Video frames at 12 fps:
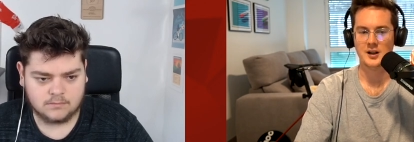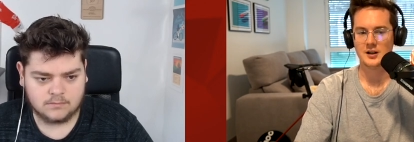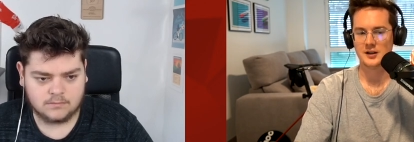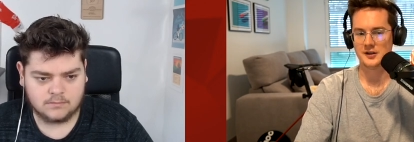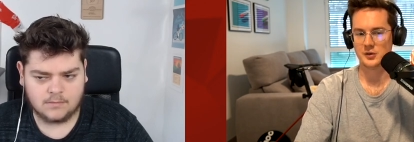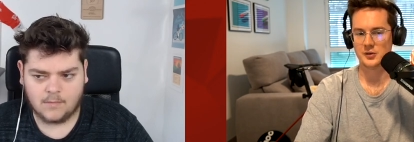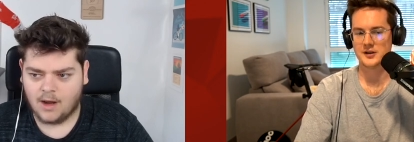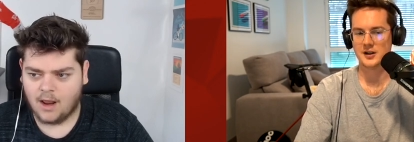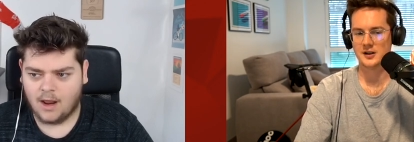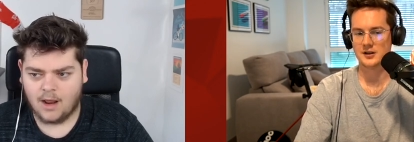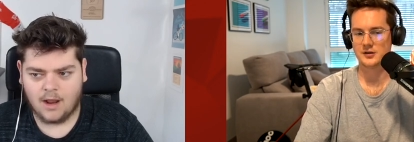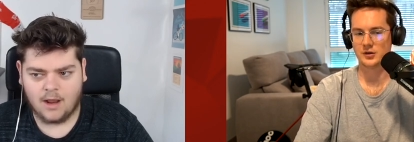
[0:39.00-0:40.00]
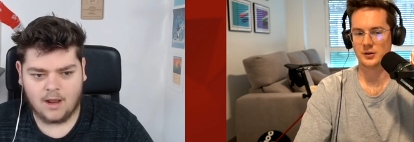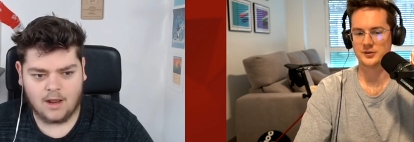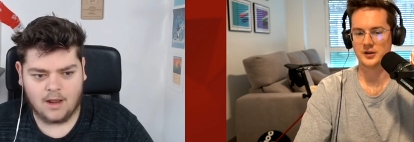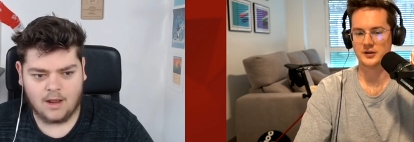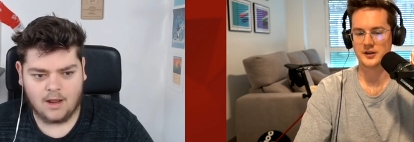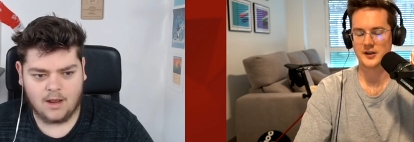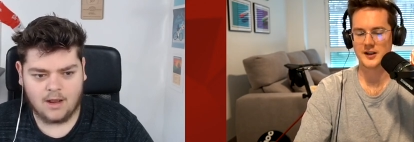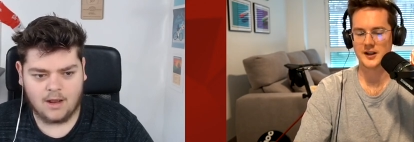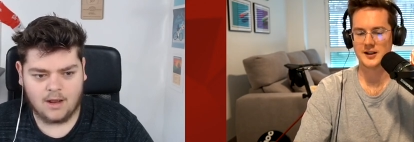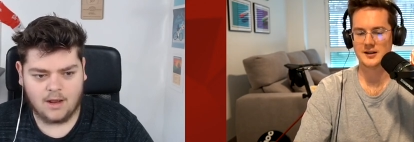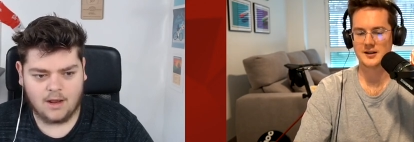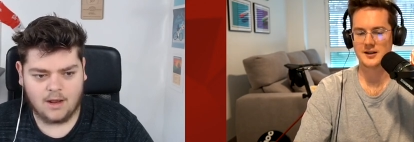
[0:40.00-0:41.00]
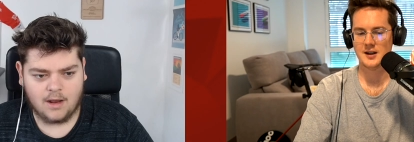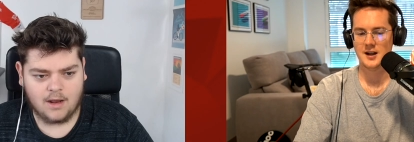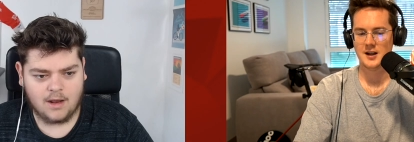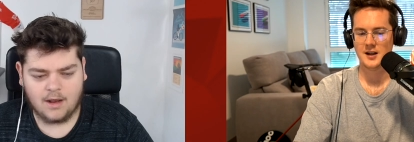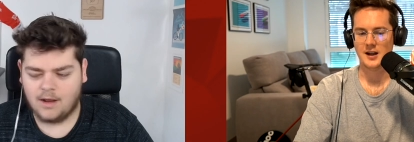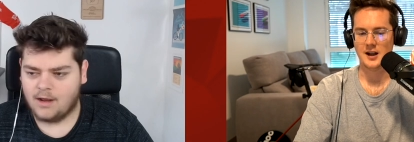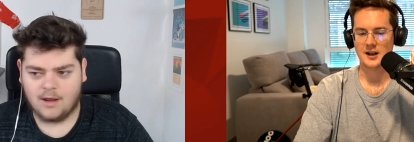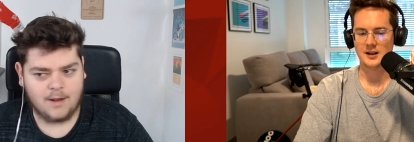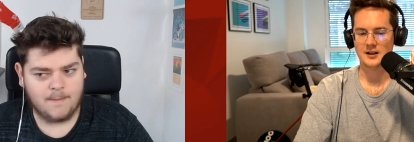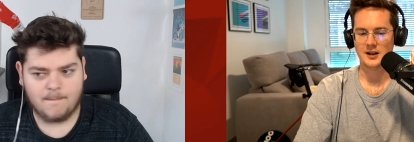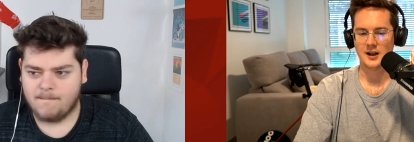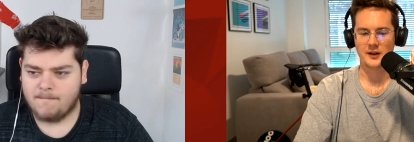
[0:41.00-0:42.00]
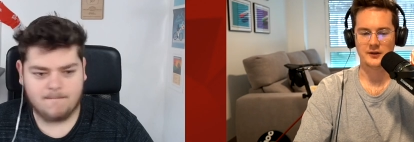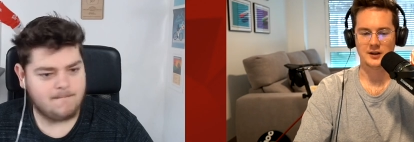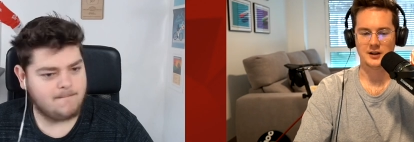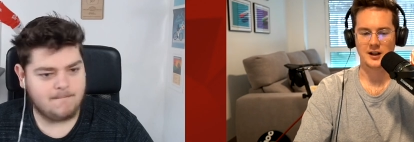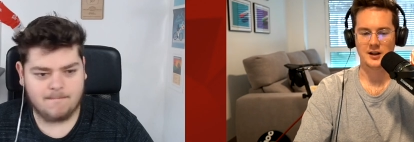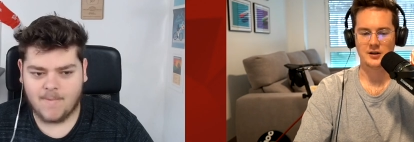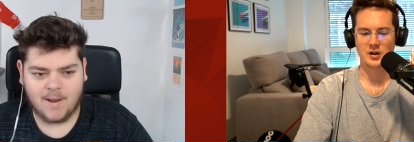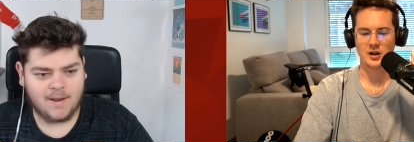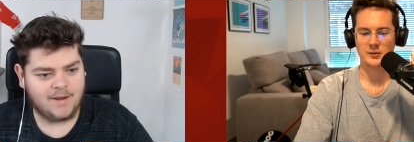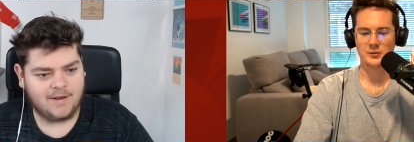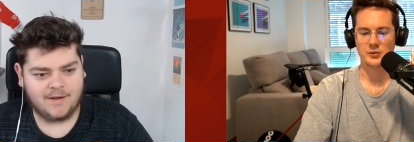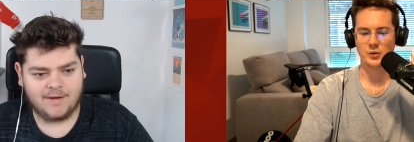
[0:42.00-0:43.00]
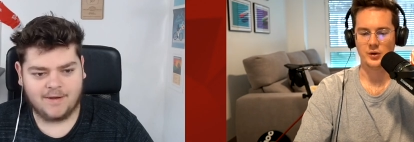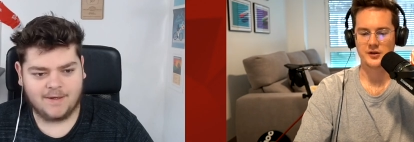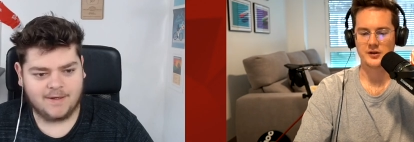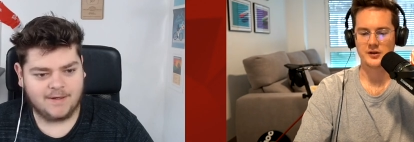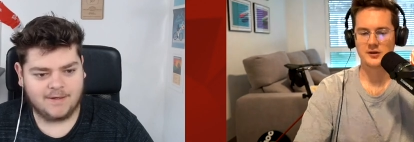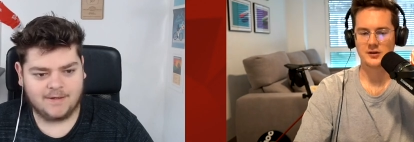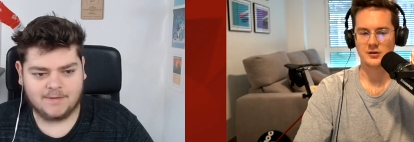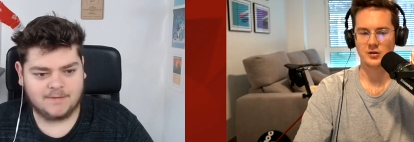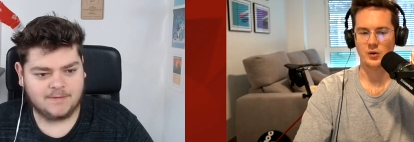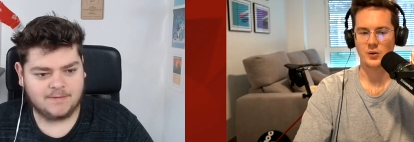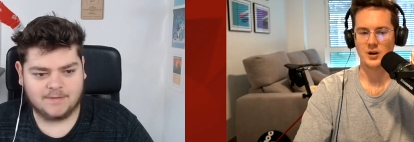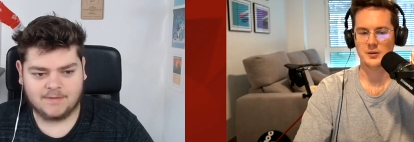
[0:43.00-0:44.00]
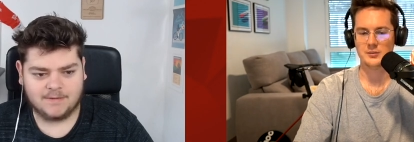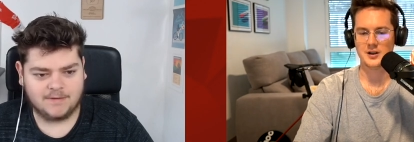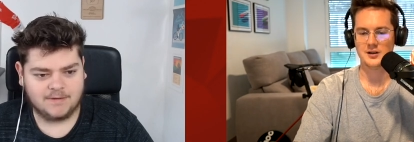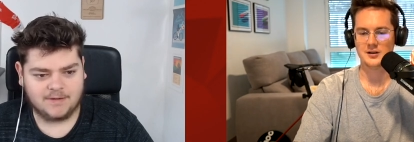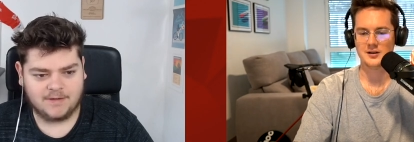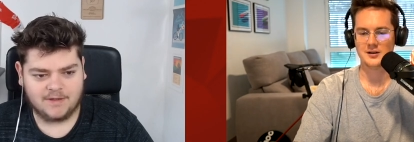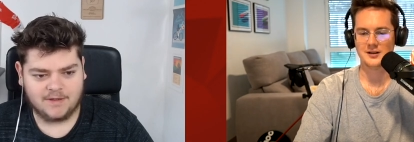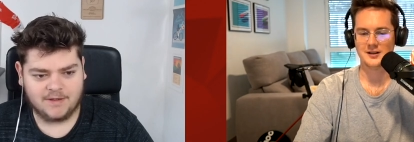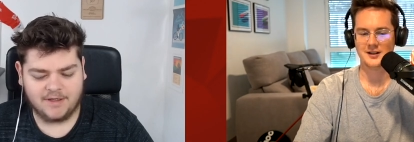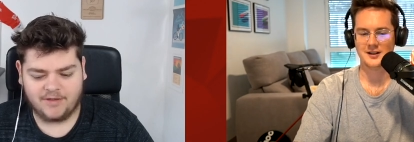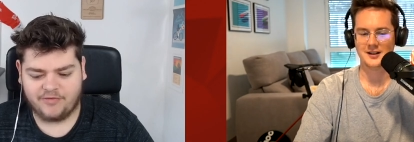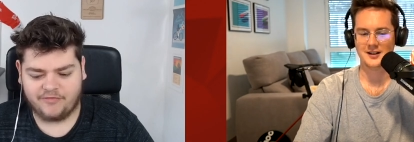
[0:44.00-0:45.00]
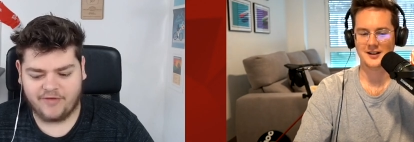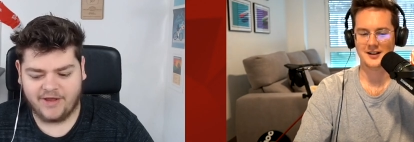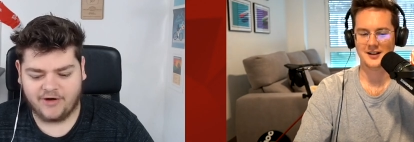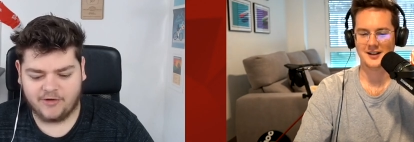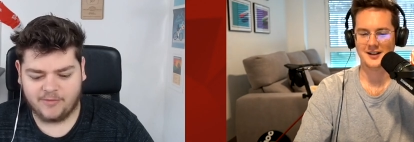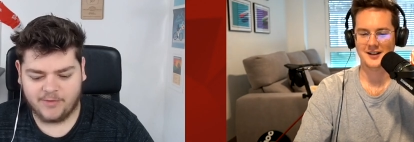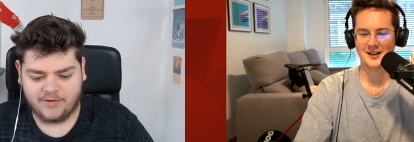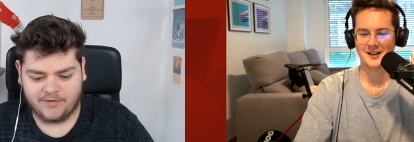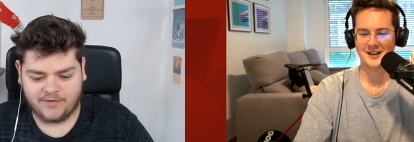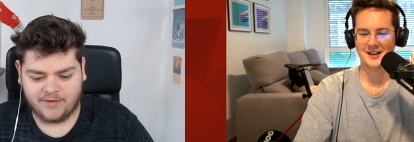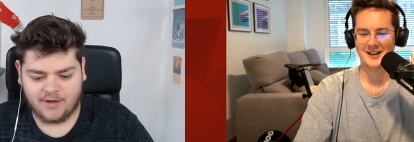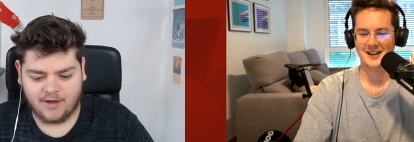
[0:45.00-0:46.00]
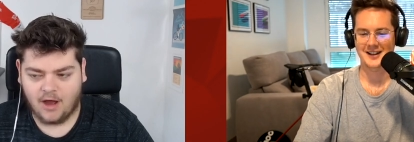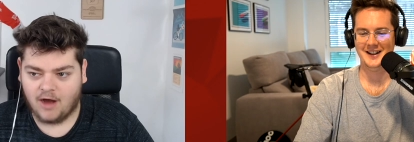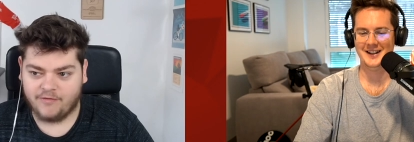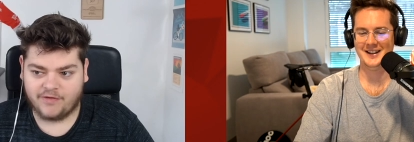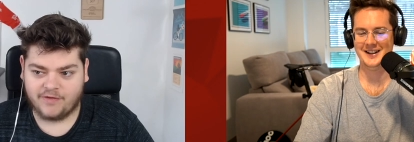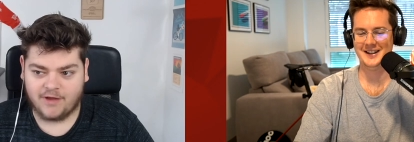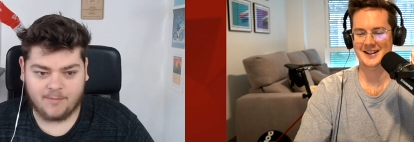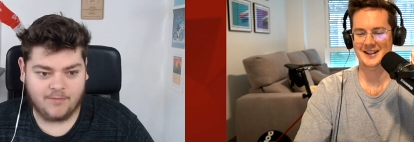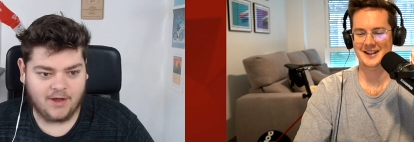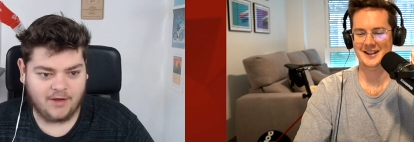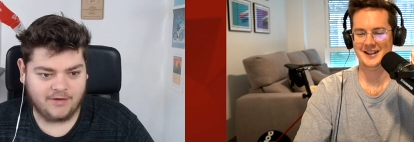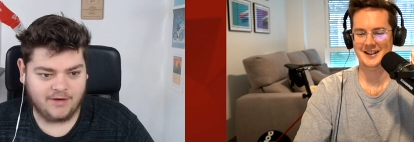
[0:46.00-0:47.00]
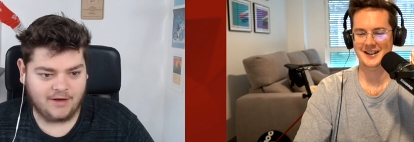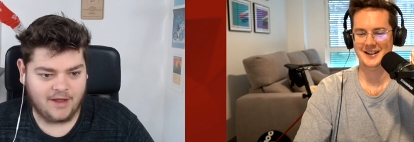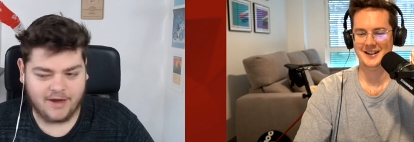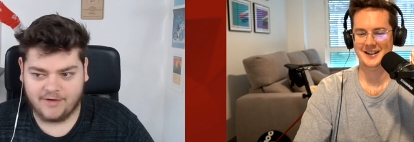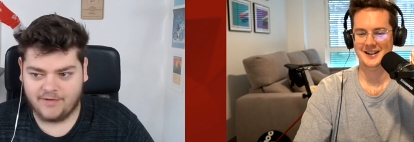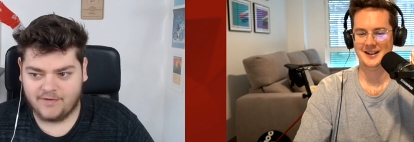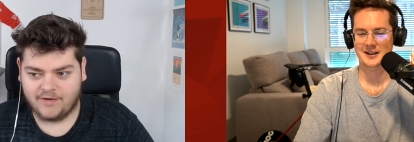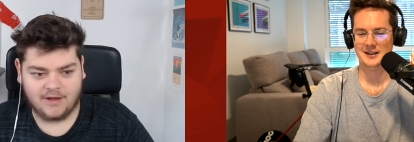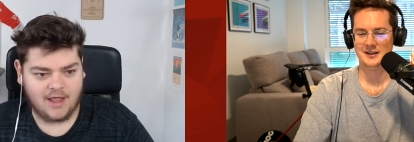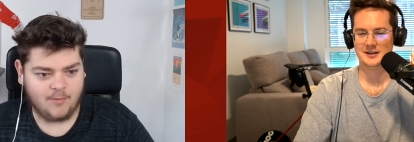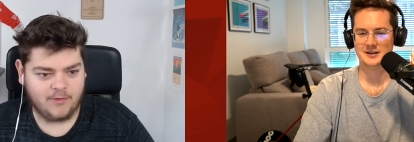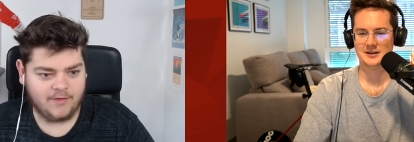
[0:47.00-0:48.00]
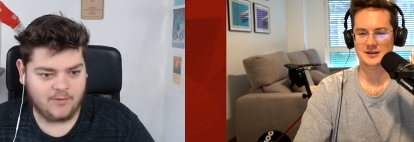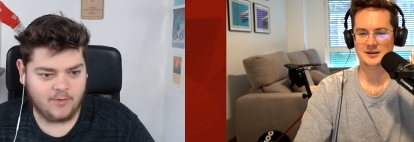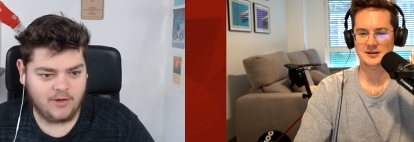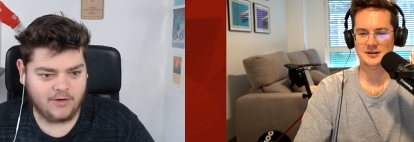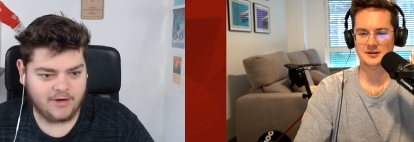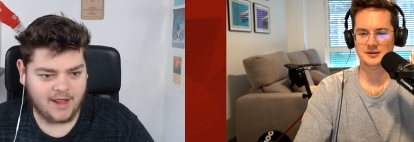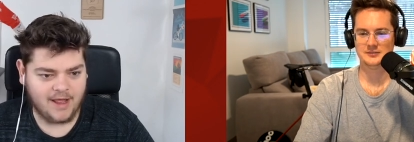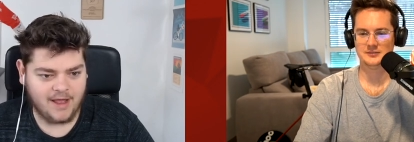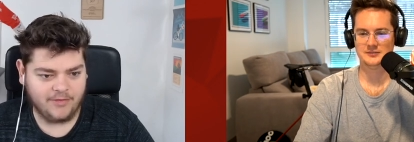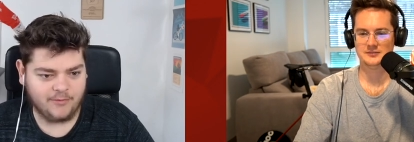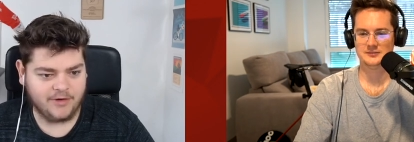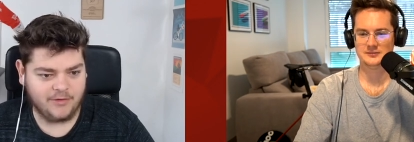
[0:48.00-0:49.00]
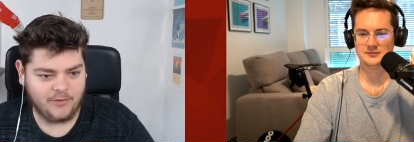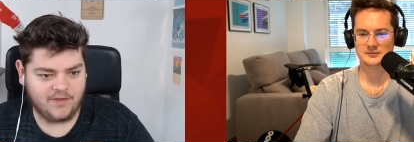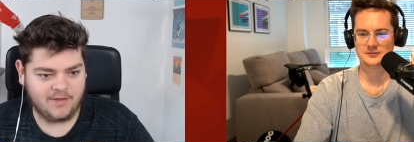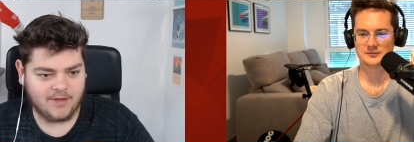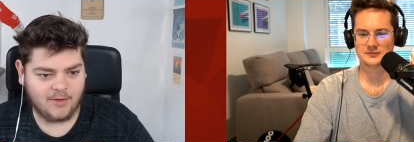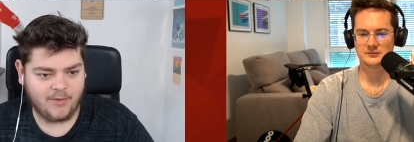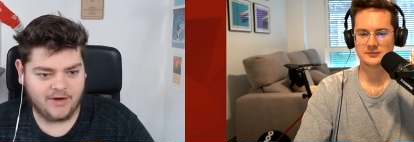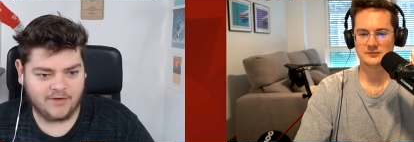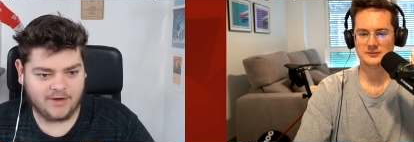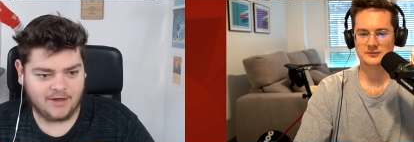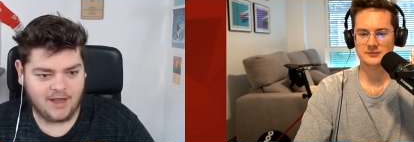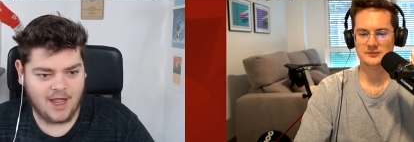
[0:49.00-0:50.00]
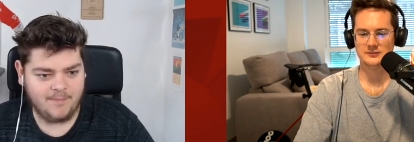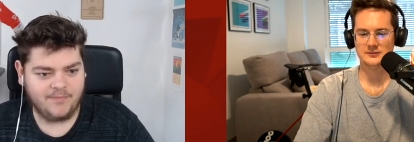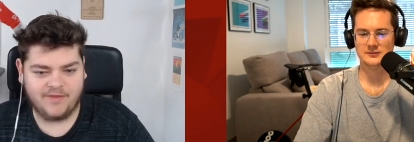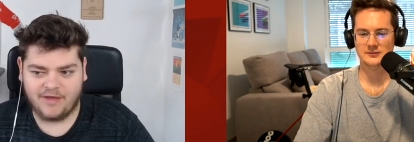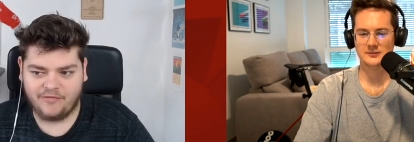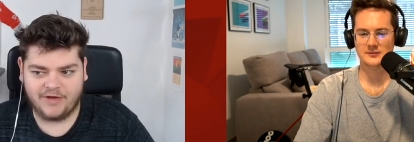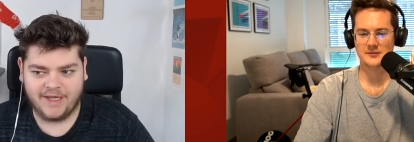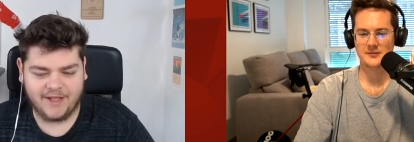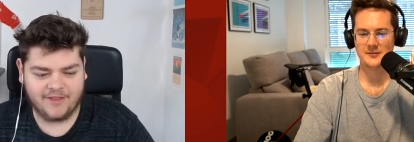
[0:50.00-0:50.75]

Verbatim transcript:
Speaker 1: because I always get dropped on descents and I have to catch up. What's your one, Benji?
Speaker 2: It's fatter because uh, obviously I'm not the lightest climber in the world, and reducing my weight on a climb definitely